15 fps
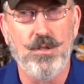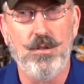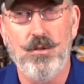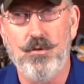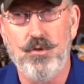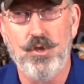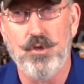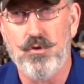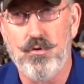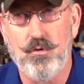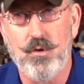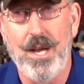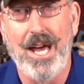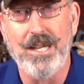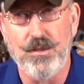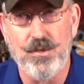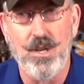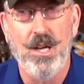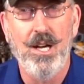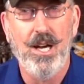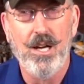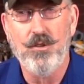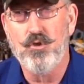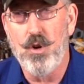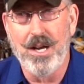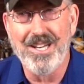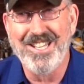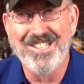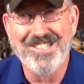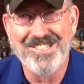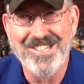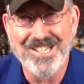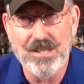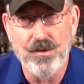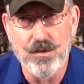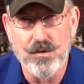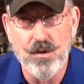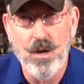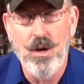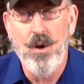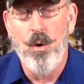and you're just dice, and you're trying to get 6s.